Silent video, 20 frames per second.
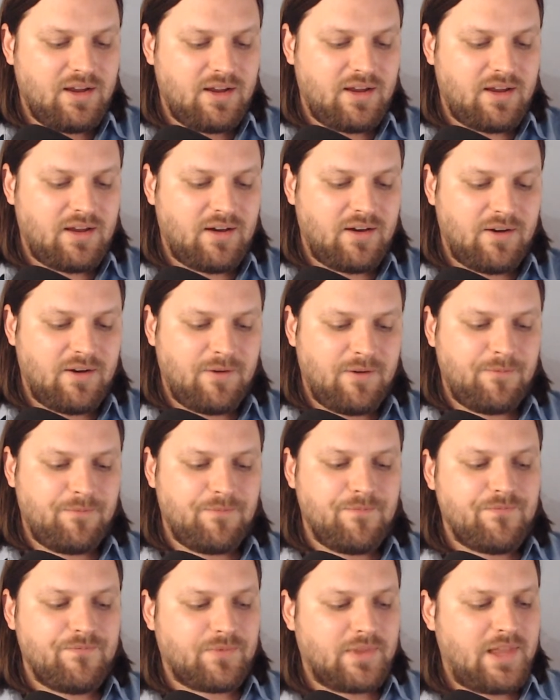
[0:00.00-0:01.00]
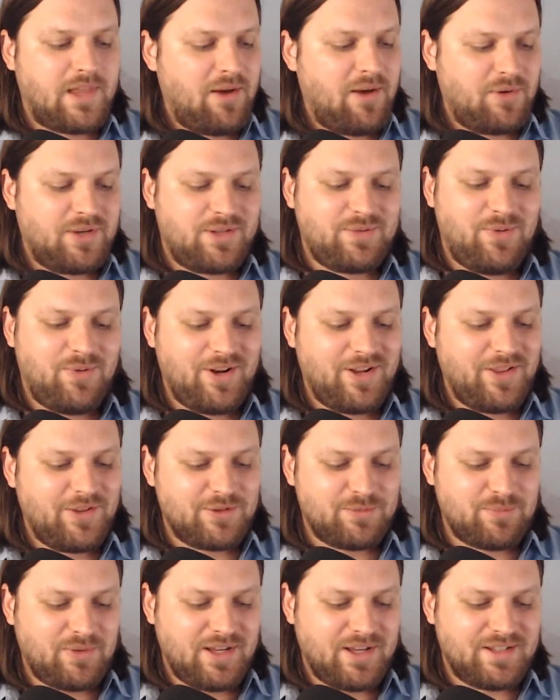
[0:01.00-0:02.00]
That was one of
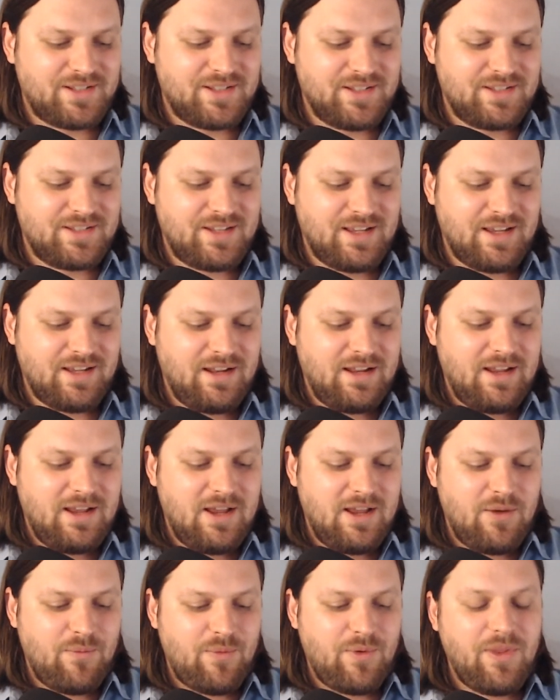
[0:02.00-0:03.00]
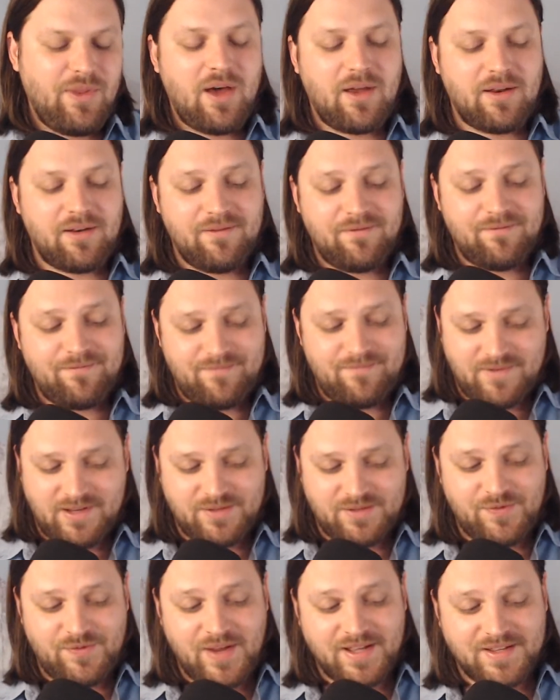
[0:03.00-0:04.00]
those places that, well, not
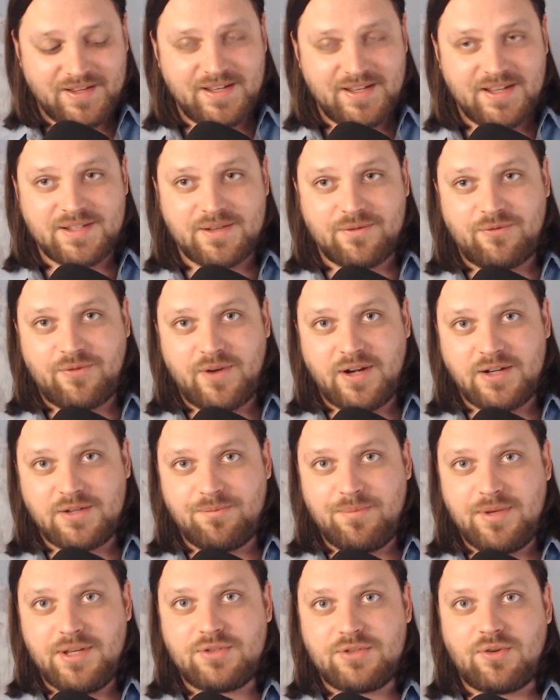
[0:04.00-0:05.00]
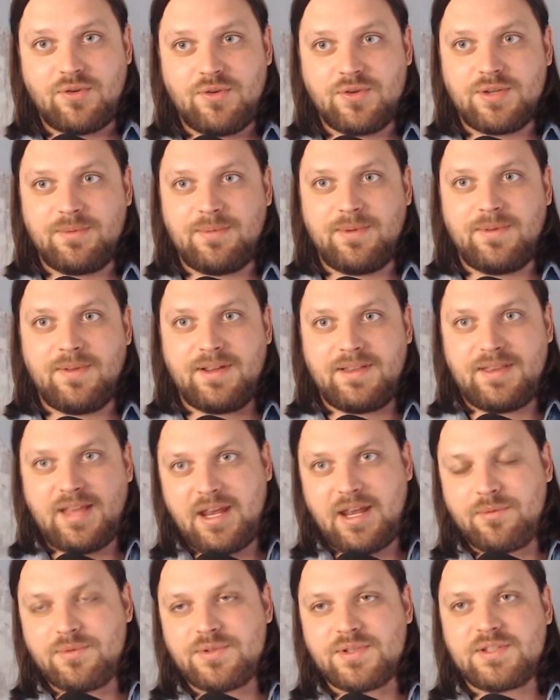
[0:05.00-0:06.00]
as fancy as a French bistro or something like
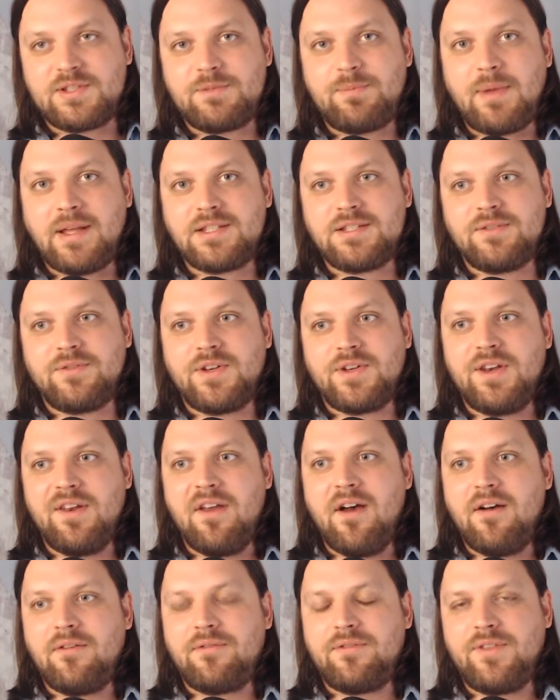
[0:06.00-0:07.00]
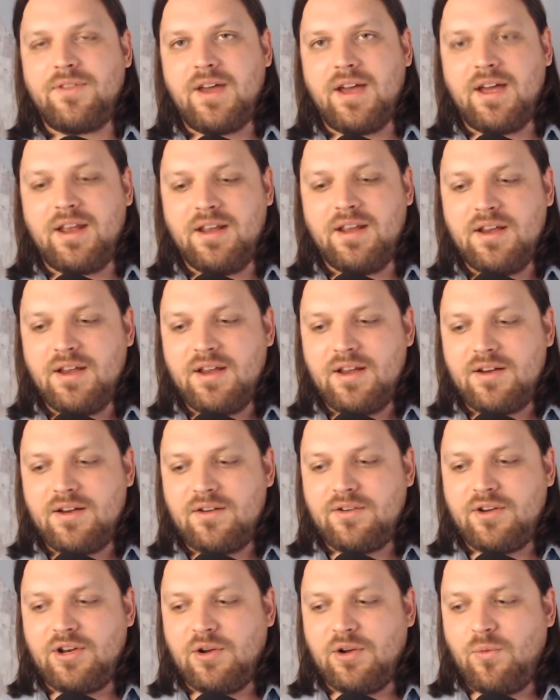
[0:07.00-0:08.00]
that. It was expensive enough that,
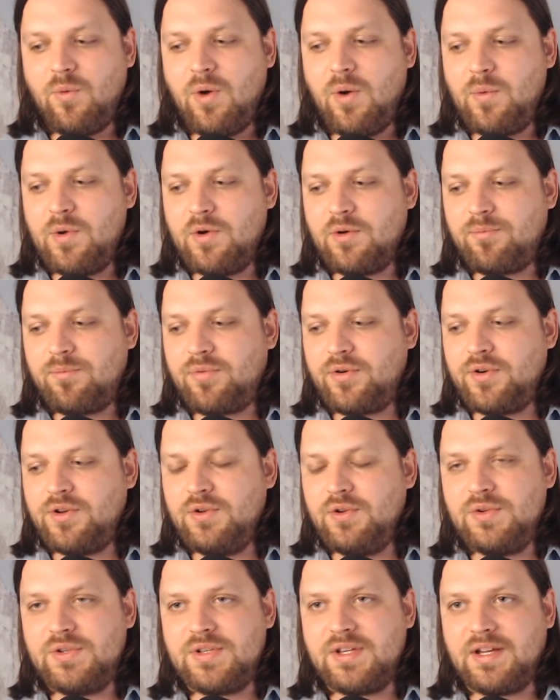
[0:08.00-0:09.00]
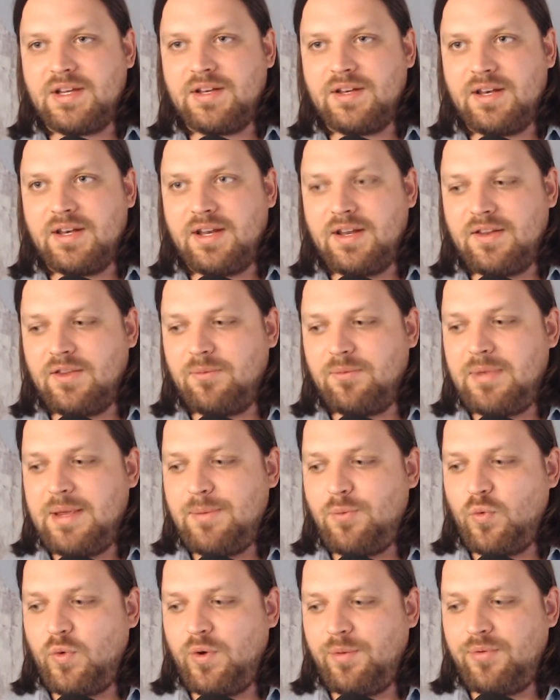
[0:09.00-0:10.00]
what we were producing and the
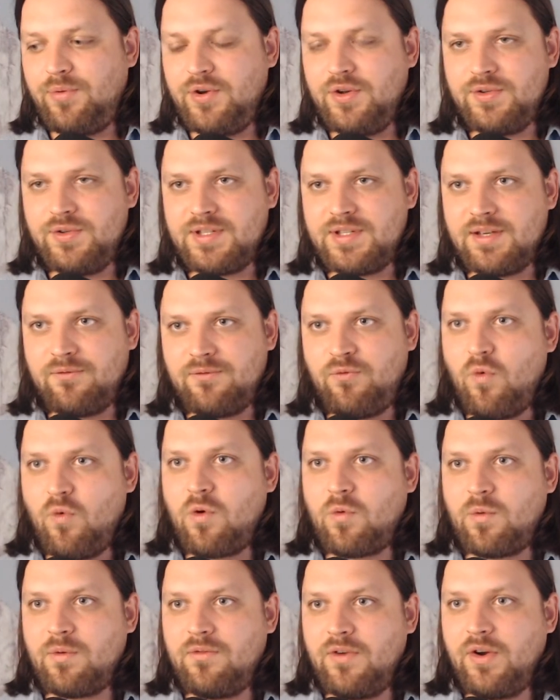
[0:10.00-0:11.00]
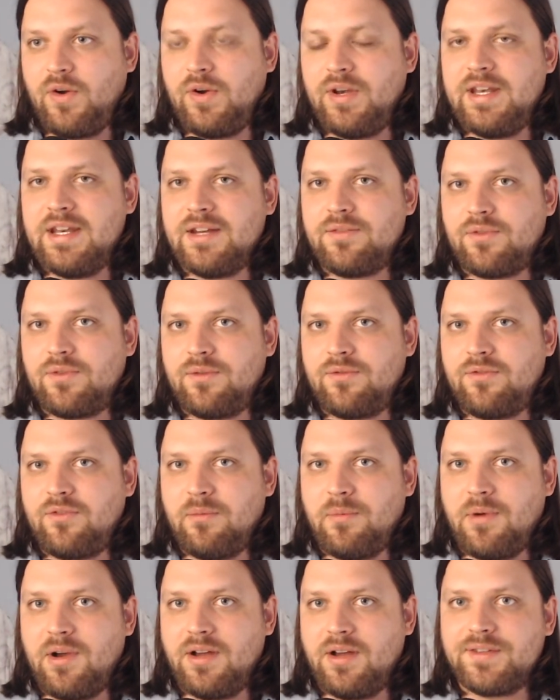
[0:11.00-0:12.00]
people we were producing it for were very different
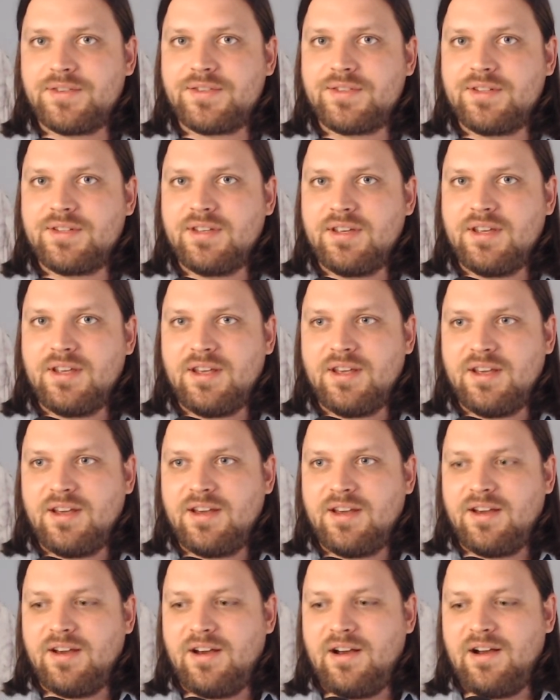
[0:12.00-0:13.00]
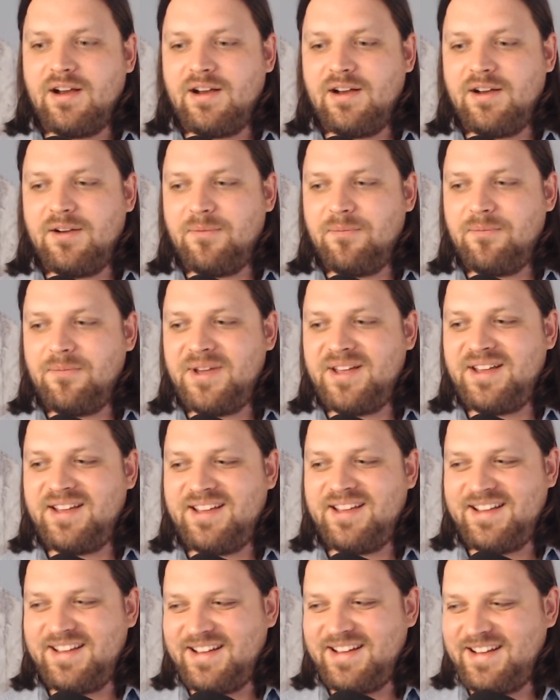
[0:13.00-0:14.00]
from us. or
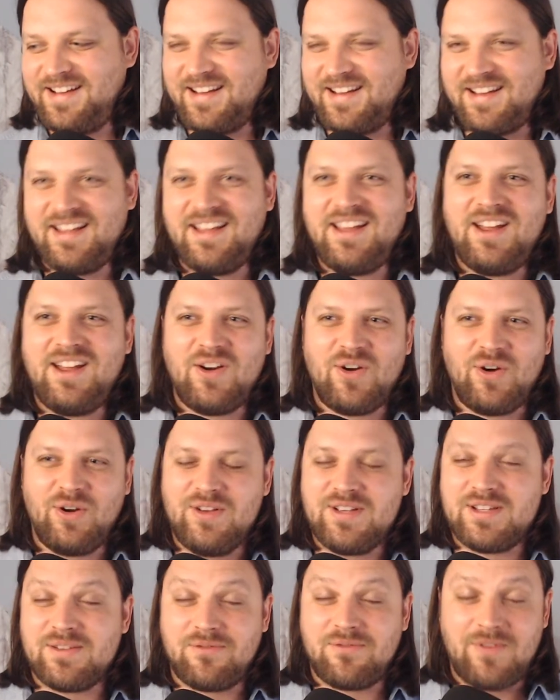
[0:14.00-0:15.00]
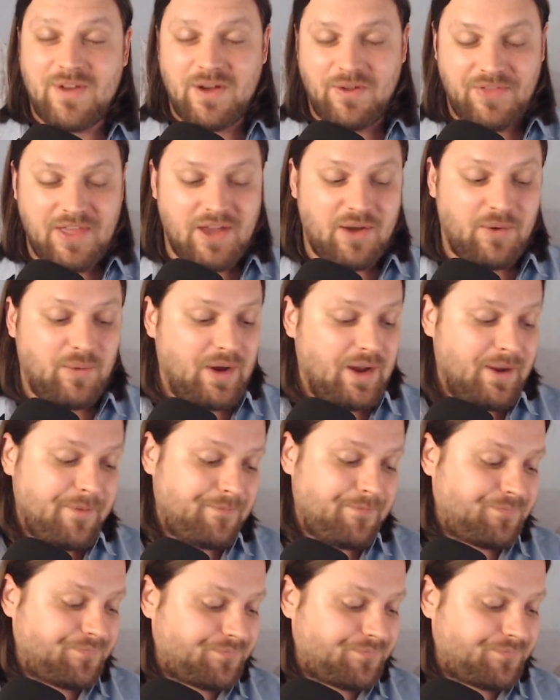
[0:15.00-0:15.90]
at least it felt that way.